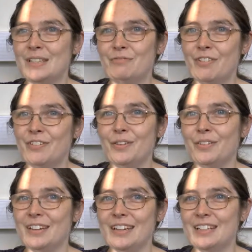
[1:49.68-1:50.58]
review
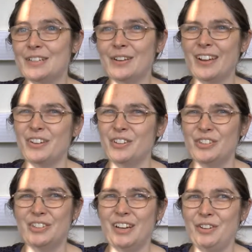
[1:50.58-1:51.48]
that needs doing. I could
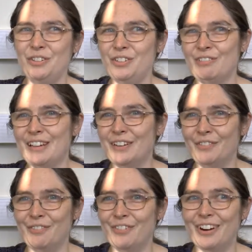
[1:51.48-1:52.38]
just read it
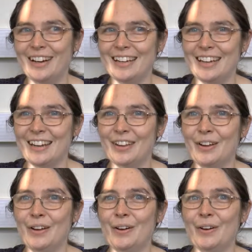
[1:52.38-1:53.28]
on Friday,
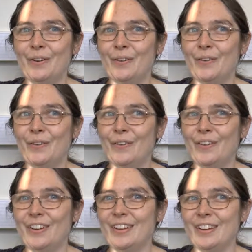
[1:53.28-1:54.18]
or
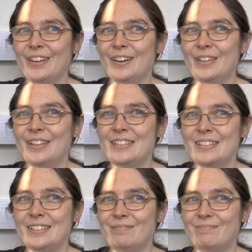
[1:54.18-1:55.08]
this
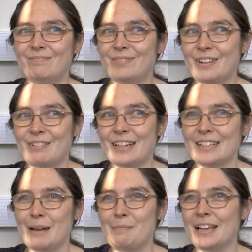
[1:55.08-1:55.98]

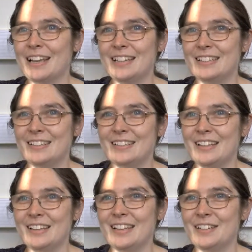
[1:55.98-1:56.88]
grant application
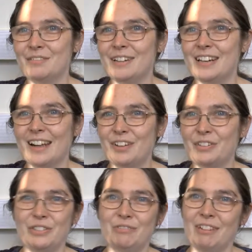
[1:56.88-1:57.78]
that needs reading. I could
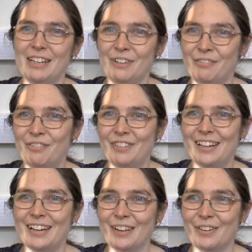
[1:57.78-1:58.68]
just read it on
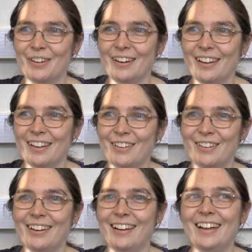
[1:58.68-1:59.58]
Friday, couldn't
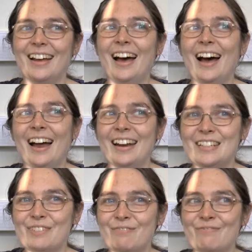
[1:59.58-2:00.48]
I? And
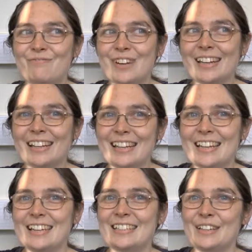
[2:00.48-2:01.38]
it's really
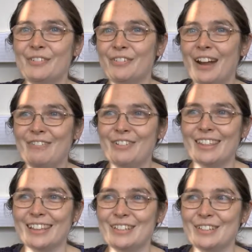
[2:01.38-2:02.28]
easy for
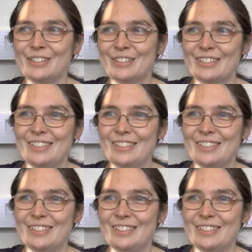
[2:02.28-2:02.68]
everything to just